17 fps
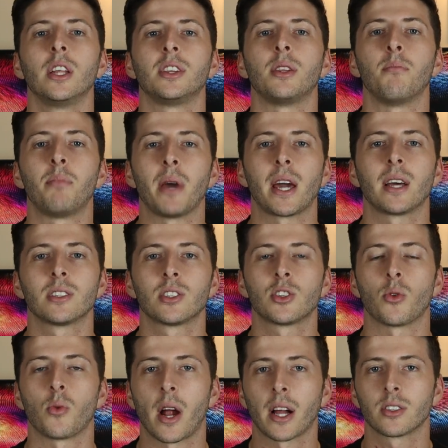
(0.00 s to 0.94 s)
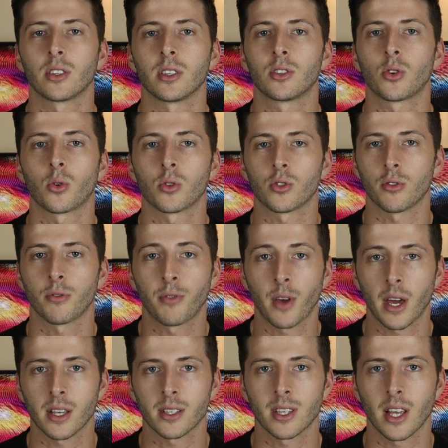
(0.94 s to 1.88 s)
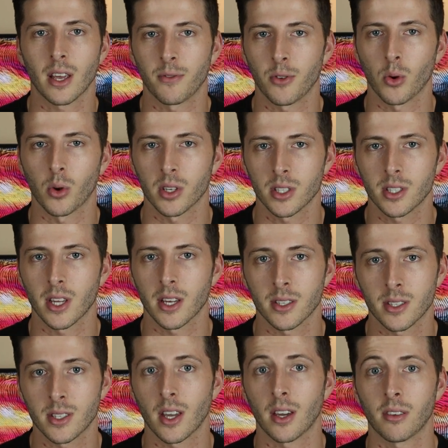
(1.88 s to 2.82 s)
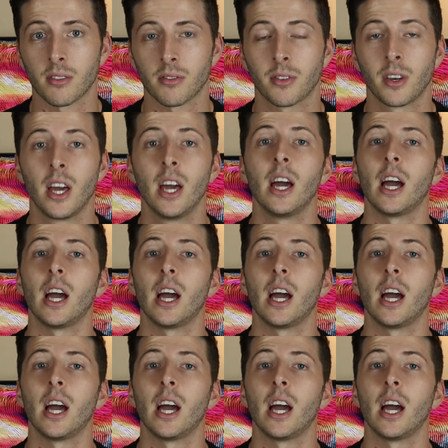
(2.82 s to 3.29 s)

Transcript: the bands directly towards your face if you want to stay safe.